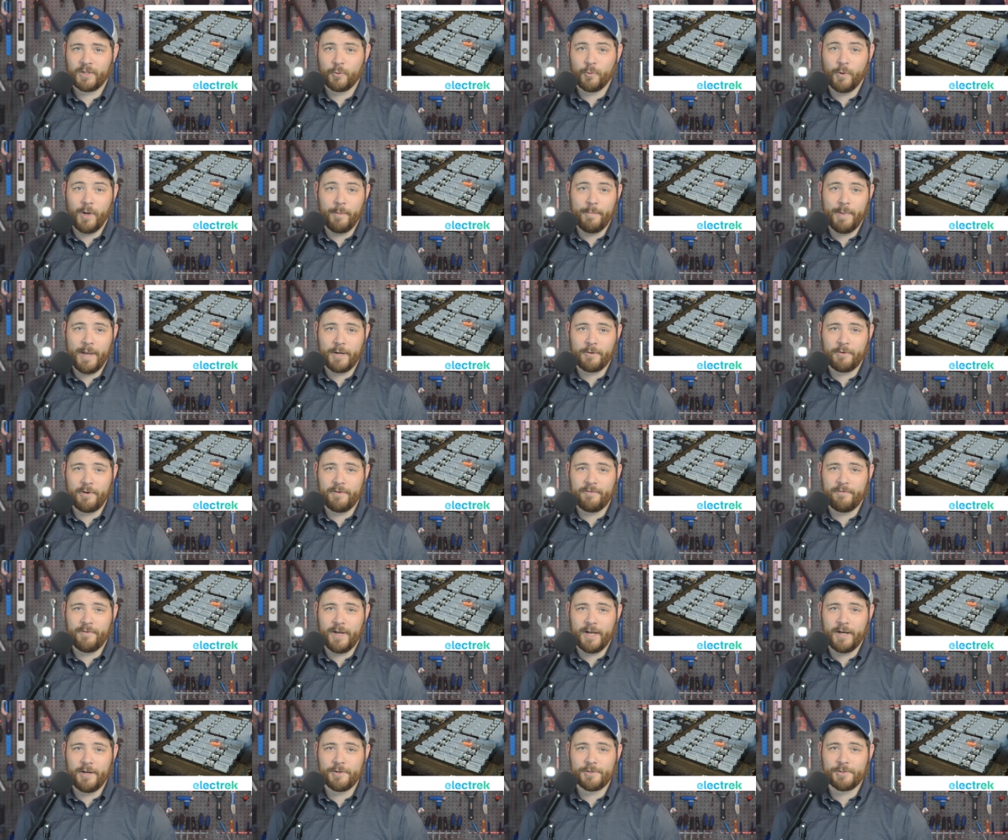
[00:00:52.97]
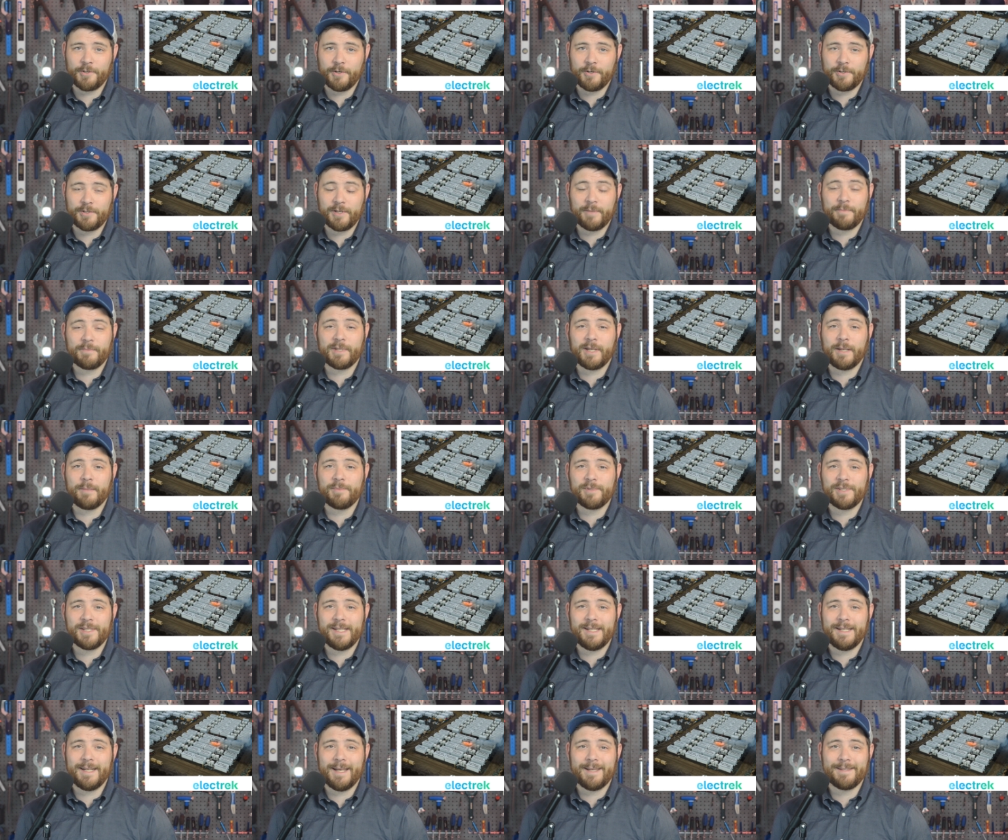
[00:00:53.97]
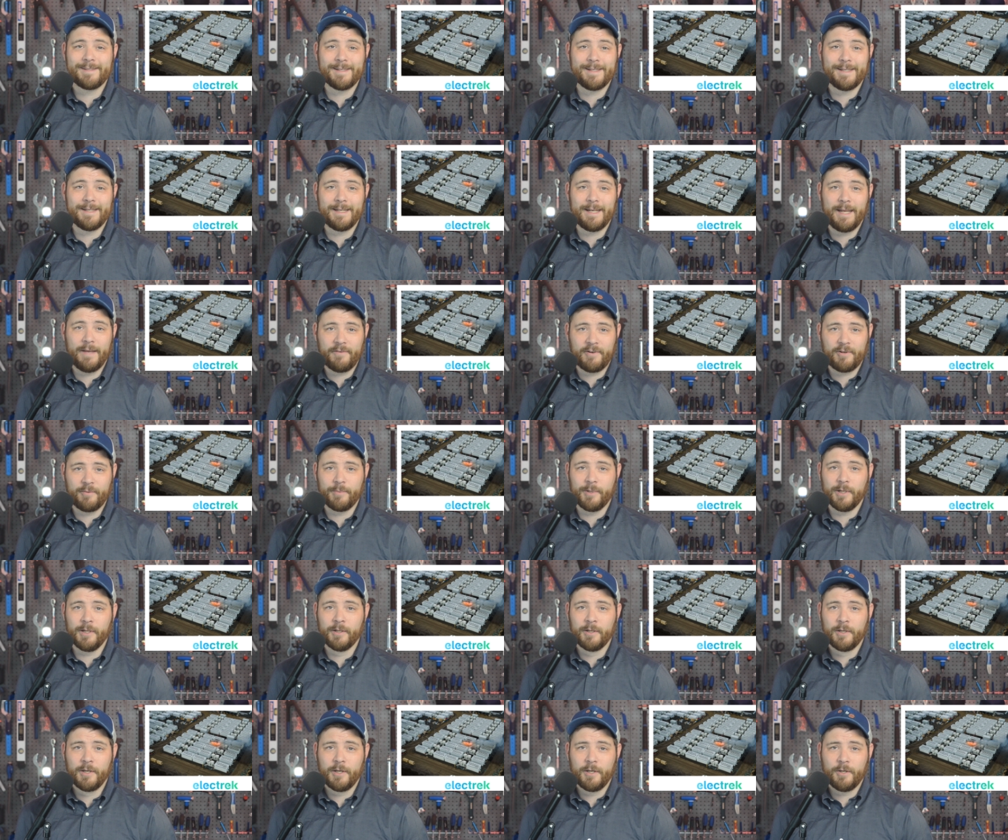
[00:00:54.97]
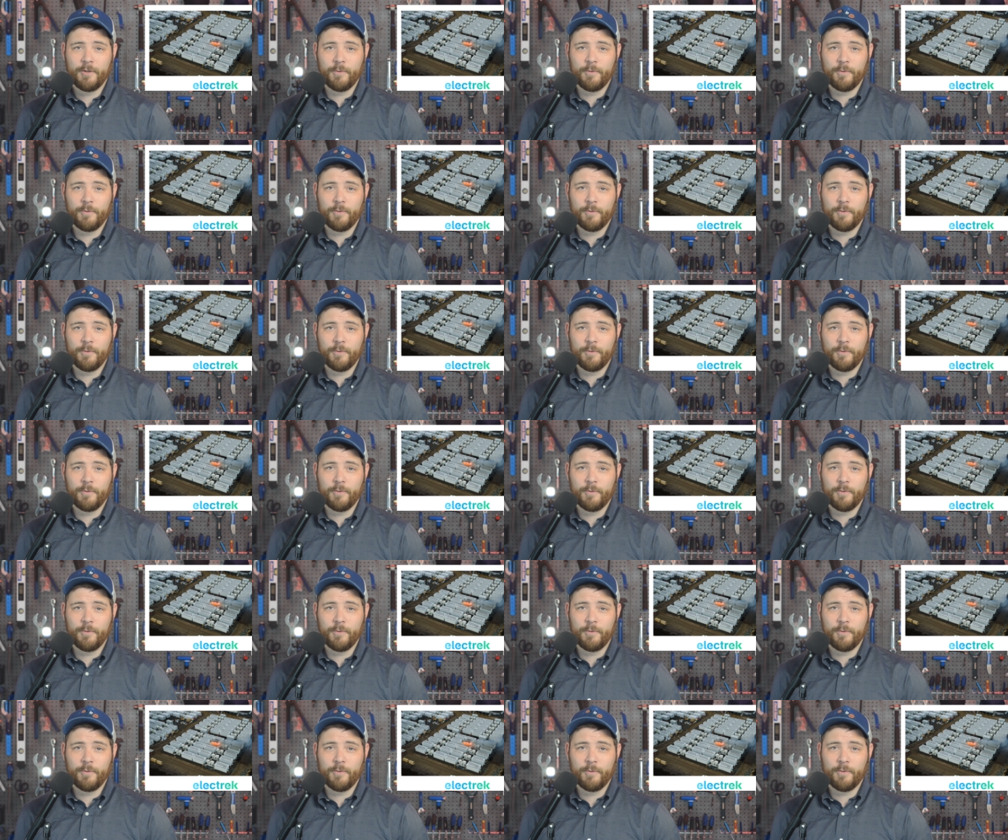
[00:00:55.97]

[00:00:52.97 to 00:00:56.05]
While battery fires are sometimes seen as inevitable